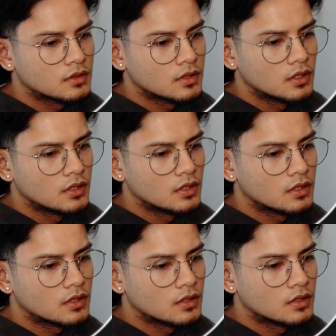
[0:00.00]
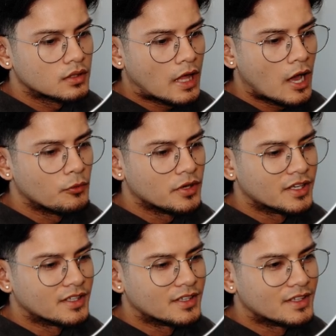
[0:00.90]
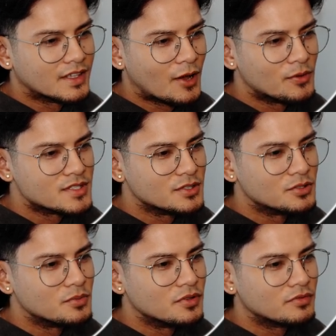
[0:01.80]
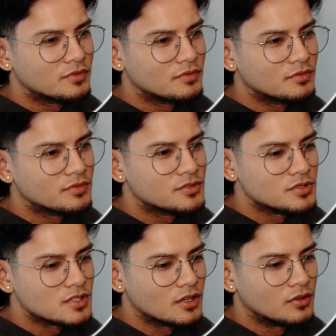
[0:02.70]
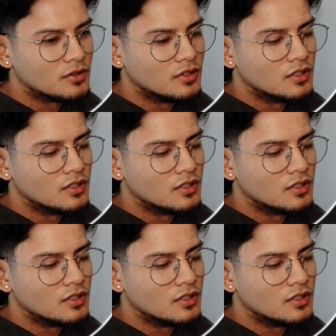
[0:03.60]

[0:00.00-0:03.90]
Think now it's a little bit too slow.